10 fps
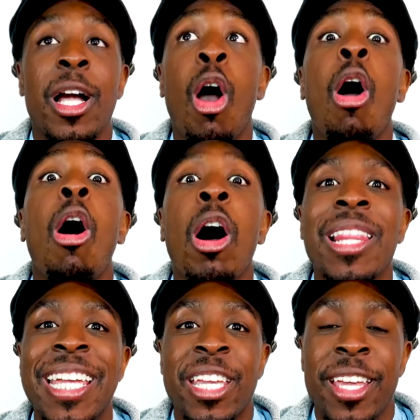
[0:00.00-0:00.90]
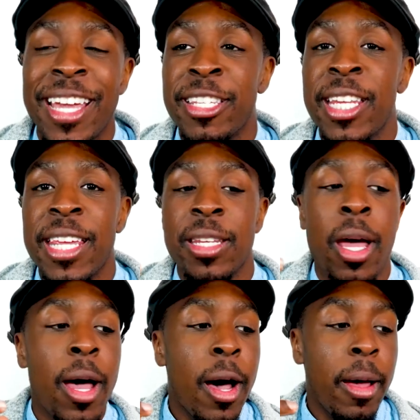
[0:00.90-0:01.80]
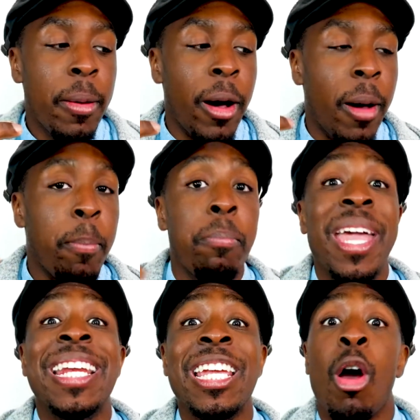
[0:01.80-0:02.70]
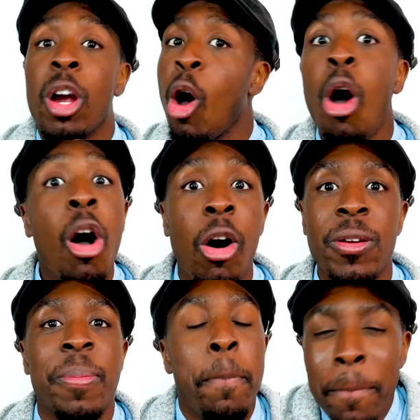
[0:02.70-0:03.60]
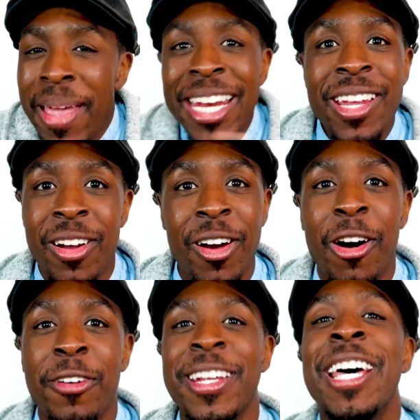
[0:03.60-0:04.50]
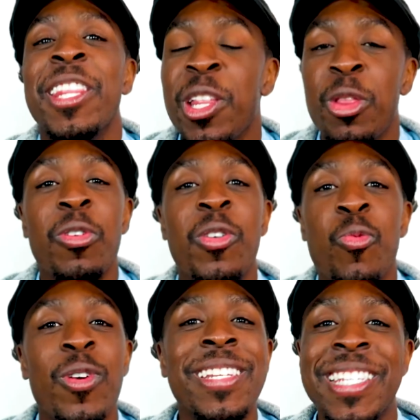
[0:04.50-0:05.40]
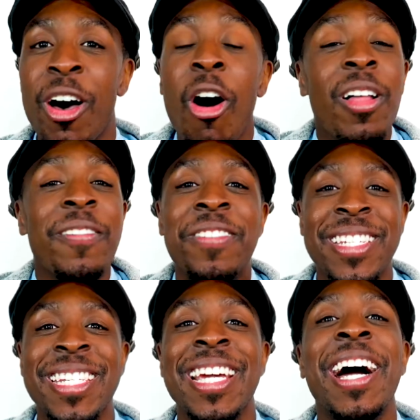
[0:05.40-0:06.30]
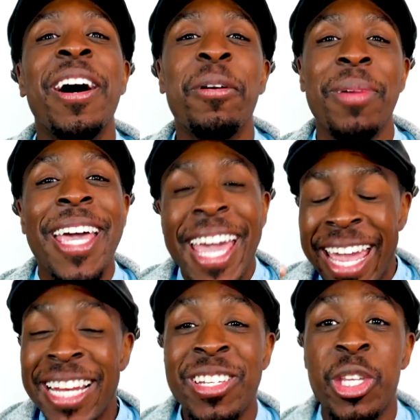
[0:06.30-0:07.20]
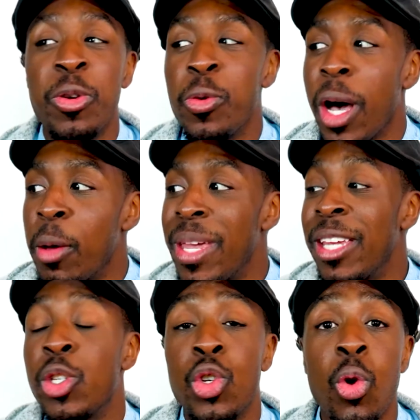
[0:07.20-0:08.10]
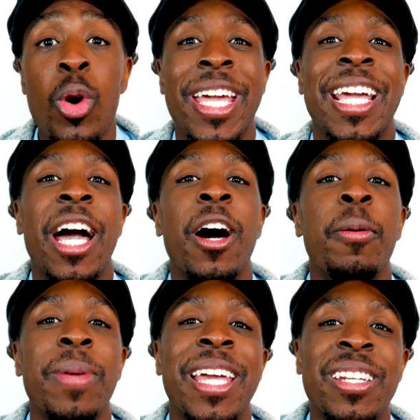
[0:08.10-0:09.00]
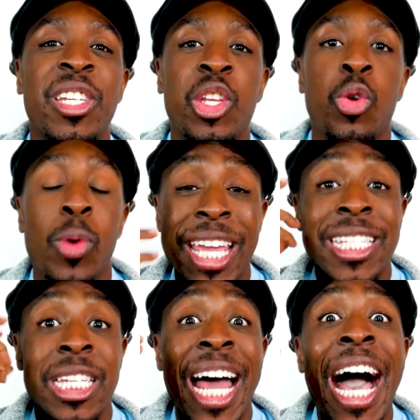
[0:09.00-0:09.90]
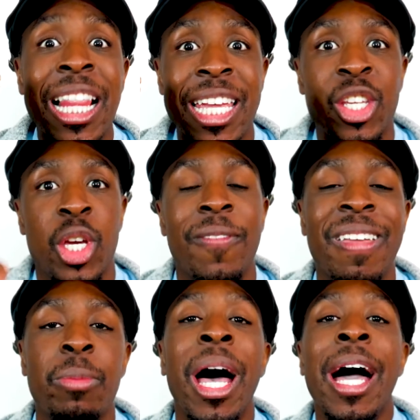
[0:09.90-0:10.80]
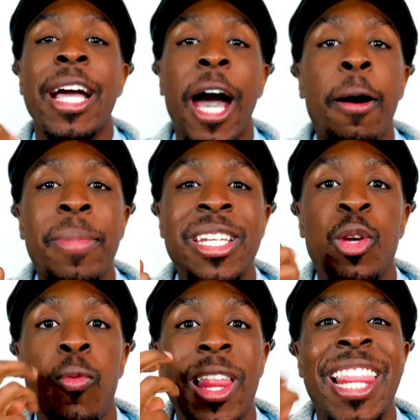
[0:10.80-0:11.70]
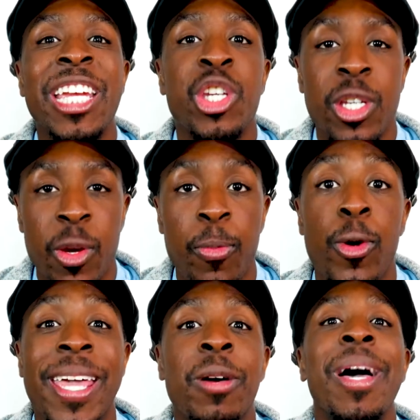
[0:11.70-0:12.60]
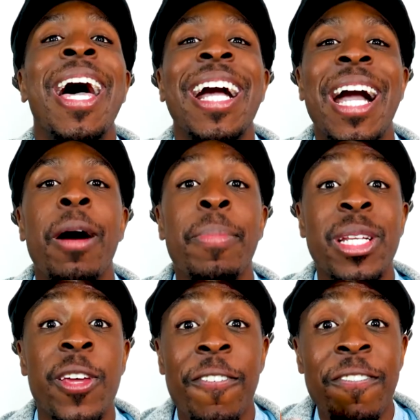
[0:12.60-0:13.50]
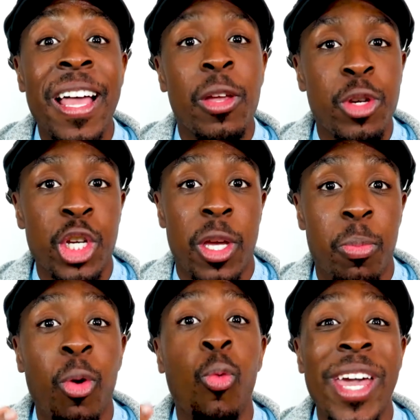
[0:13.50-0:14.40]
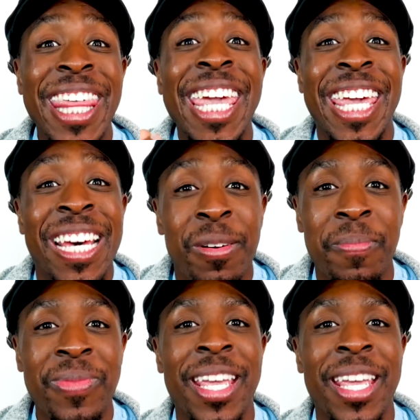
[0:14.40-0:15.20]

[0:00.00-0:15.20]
calling. It says Uh, many are called. Many are called. The Lord wants all of us to come into um, His joy, come into His knowledge of Him, come into relationship with Him, come into fellowship with Him.